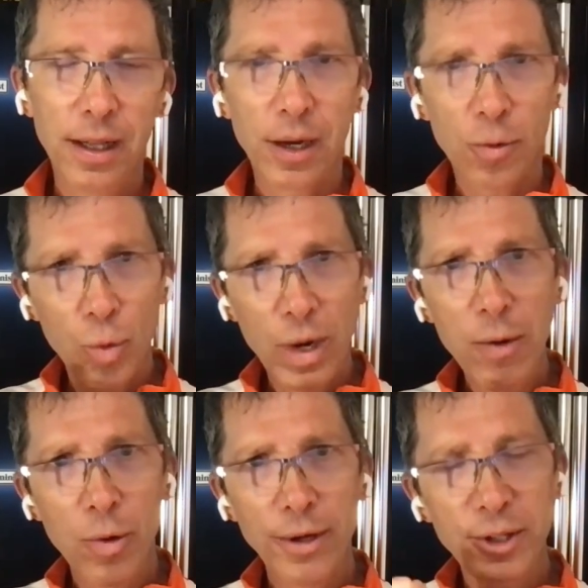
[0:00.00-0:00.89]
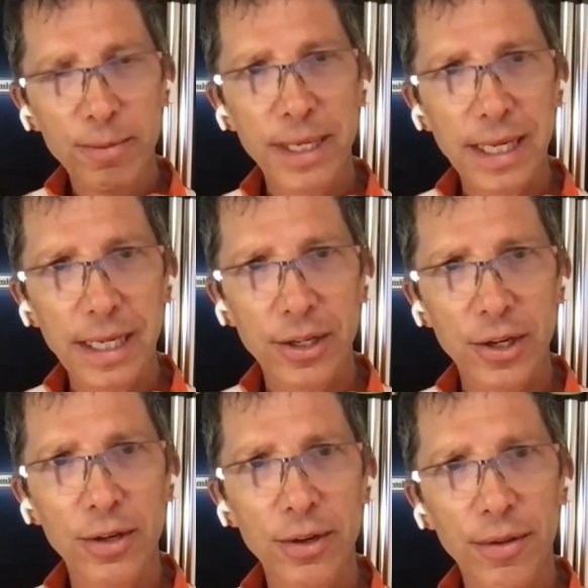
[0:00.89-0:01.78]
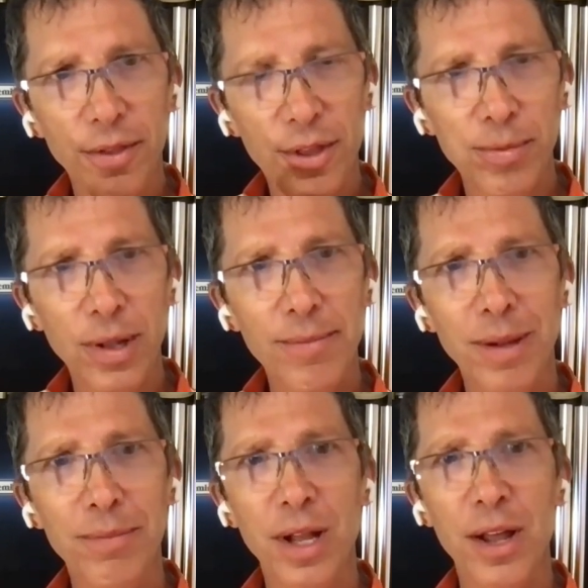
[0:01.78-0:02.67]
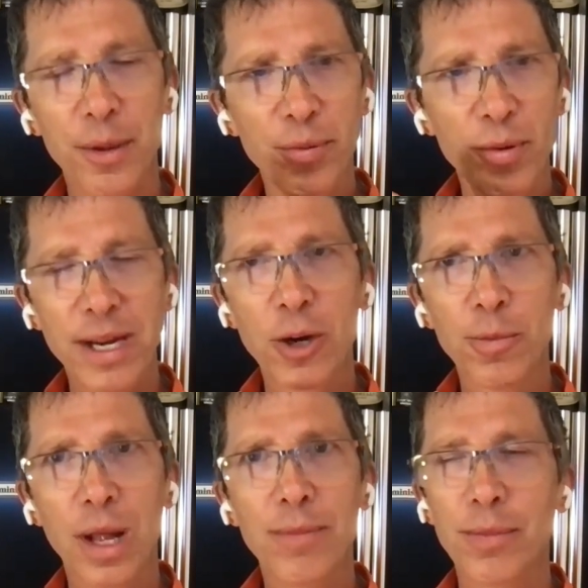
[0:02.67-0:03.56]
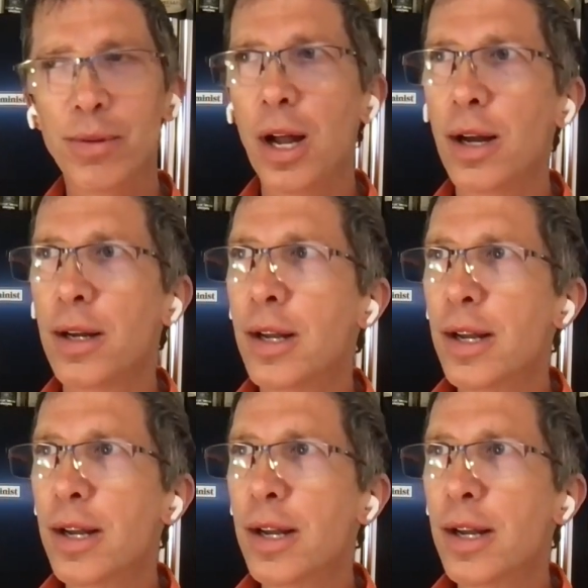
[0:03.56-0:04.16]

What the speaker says: Like, we want to be the blah, blah, blah, the premier blah, blah, blah.